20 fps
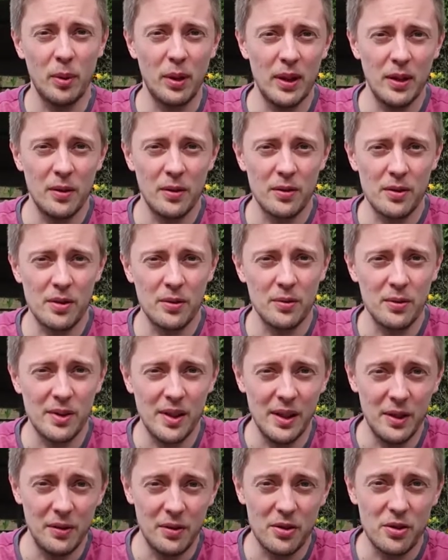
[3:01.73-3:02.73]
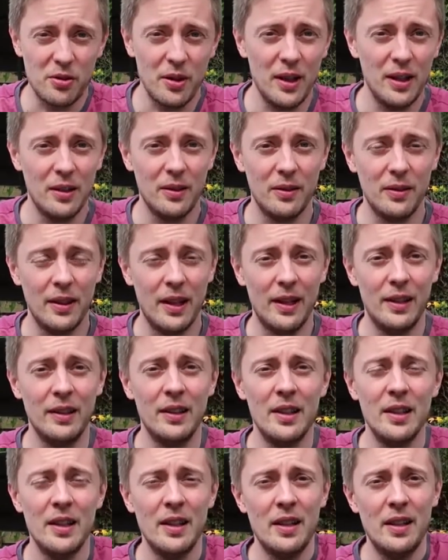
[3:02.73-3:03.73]
booking hostels in Australia, and that
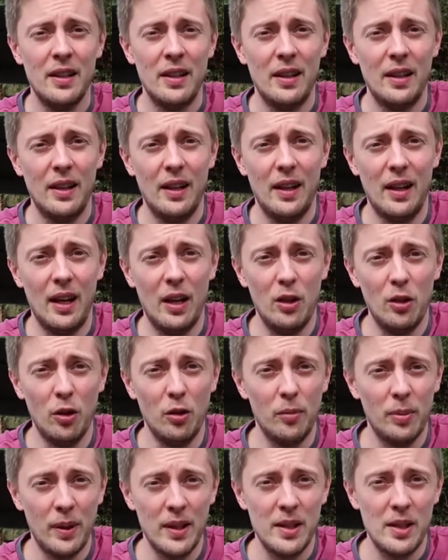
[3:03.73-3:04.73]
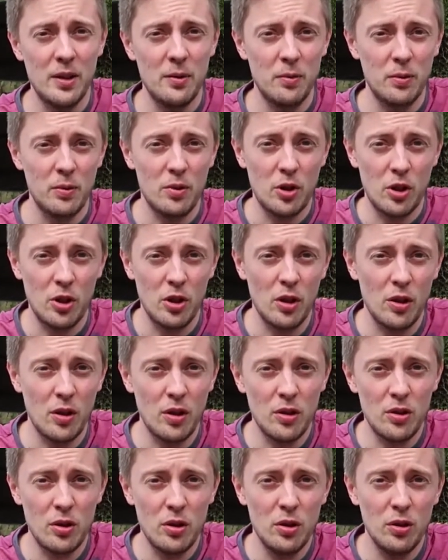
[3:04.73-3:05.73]
a lot of places will
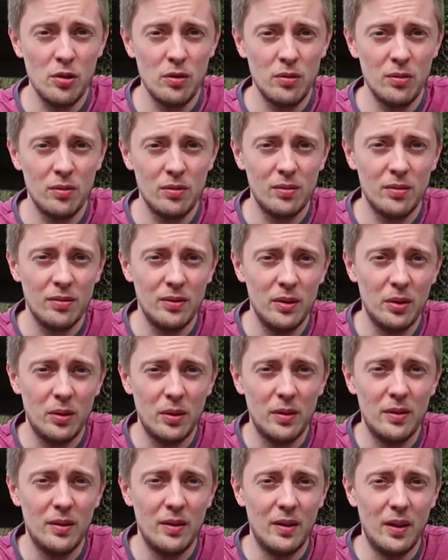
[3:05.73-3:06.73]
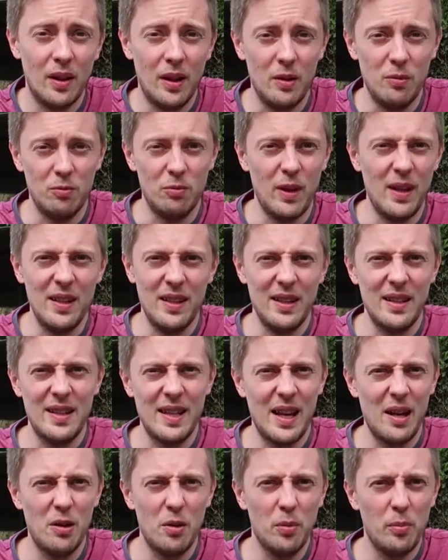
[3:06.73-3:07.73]
charge you. You can like rent a
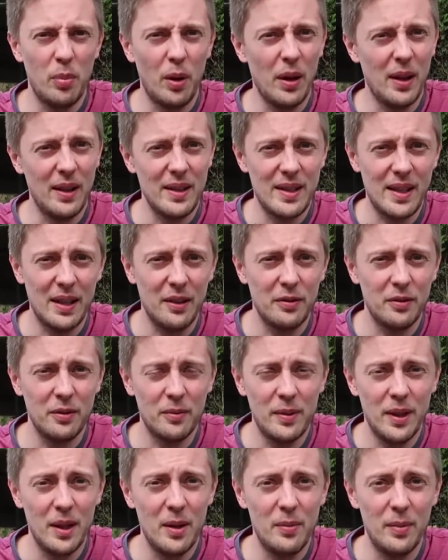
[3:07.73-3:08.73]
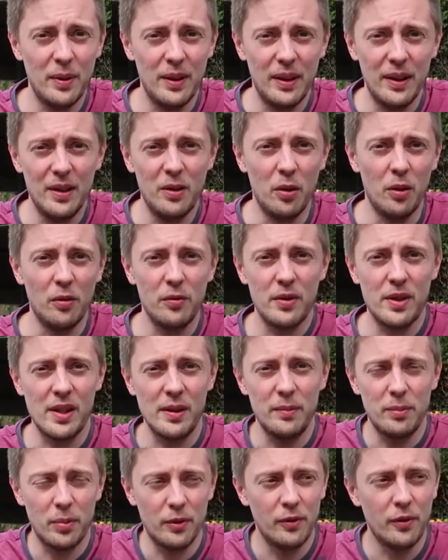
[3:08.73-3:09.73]
towel or buy a towel from there, but they're not
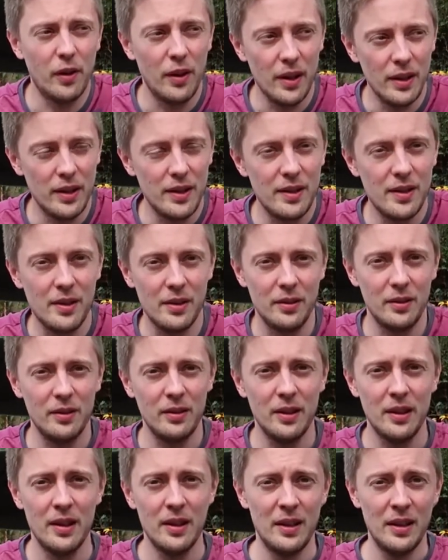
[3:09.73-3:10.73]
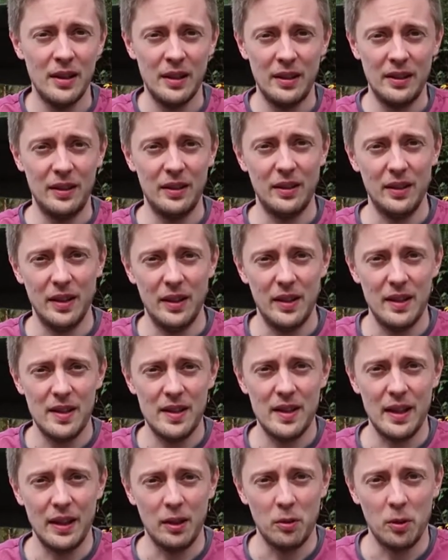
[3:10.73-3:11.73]
obviously provided, so you're going to need
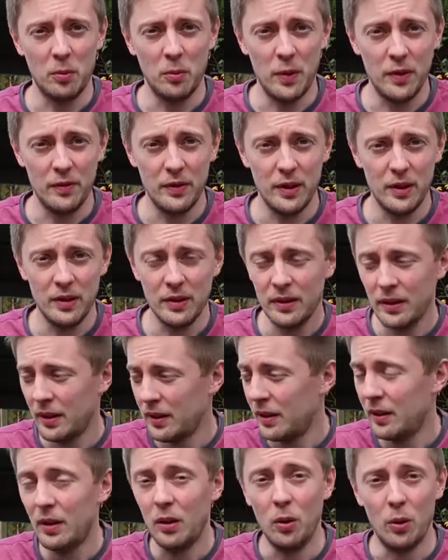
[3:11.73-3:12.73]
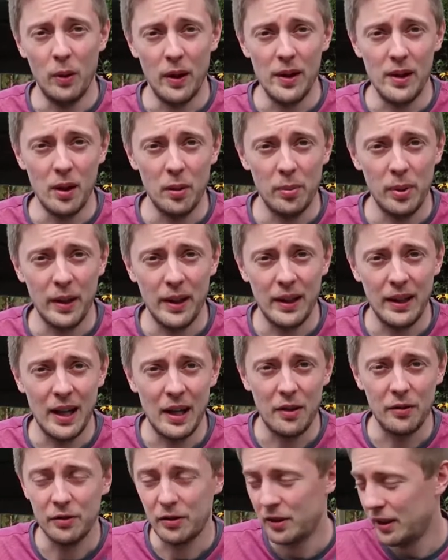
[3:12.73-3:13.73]
to take one with you or end up paying
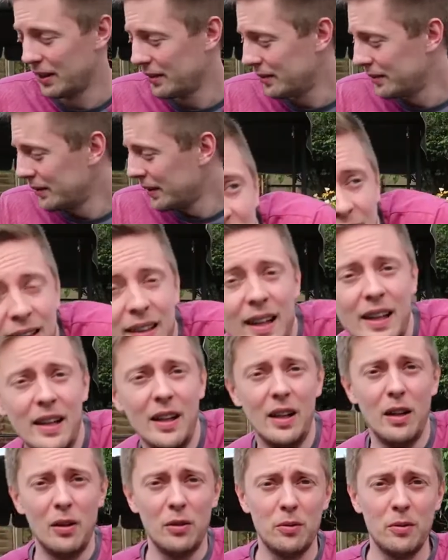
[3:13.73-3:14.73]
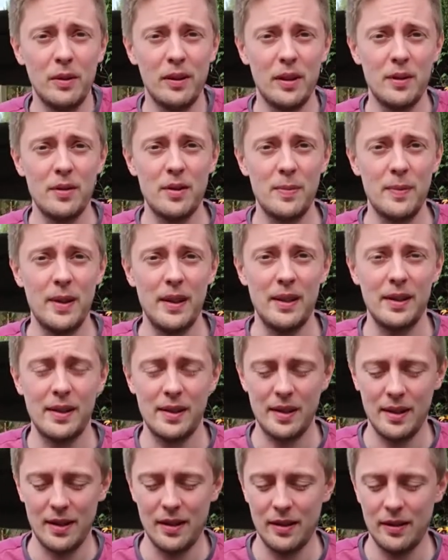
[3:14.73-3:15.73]
out for it. Then along with those
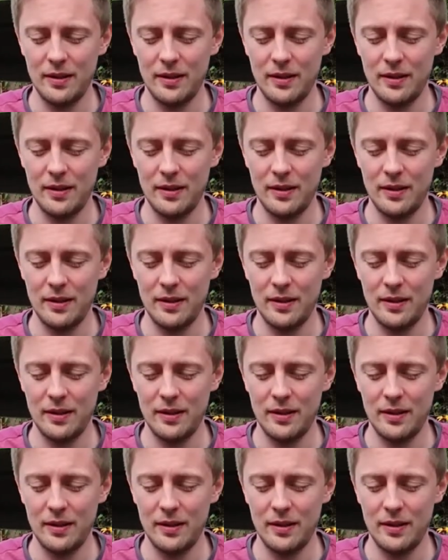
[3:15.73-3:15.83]
bits,